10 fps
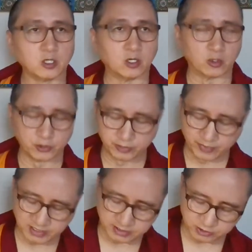on the
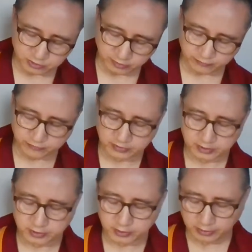basis of
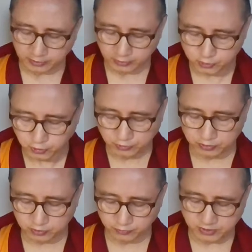
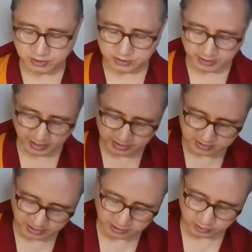truth, which is the
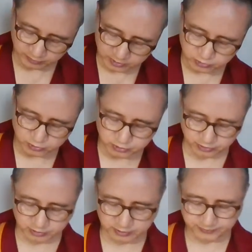understanding of the true
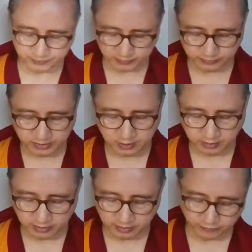truth. Then
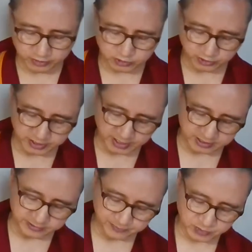verse
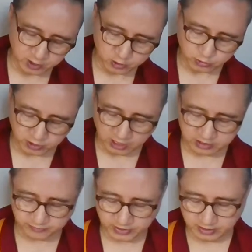38, to
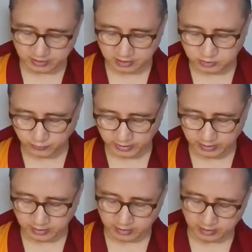cultivate in this
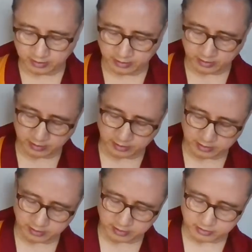way,
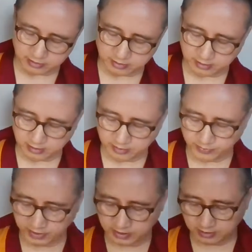in the
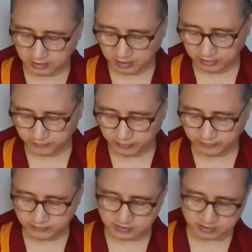liberating life
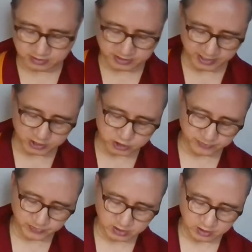of
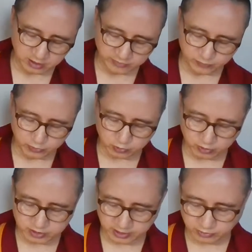sage, if you
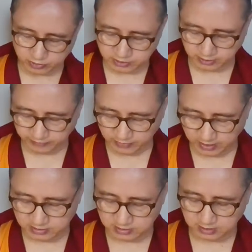conduct yourself
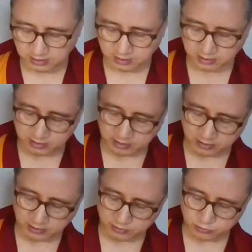thus,
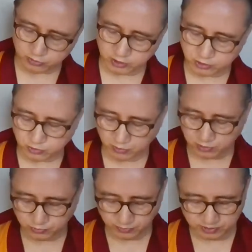the three
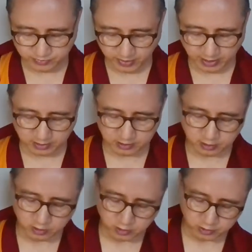jewels will smile.
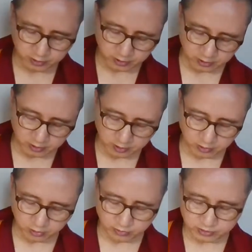
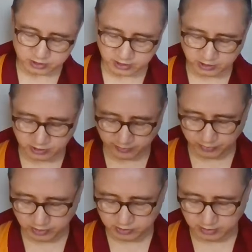On such a
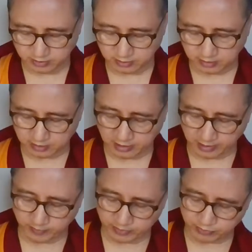person, the
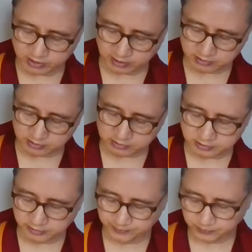Dharma
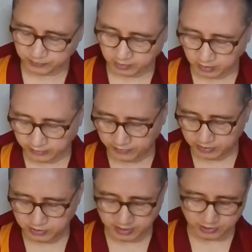protectors
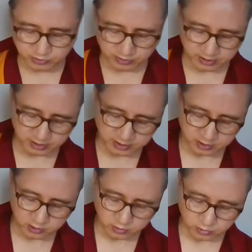coverage naturally.
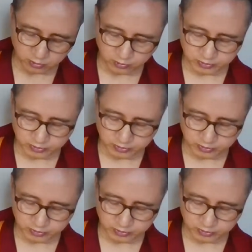Know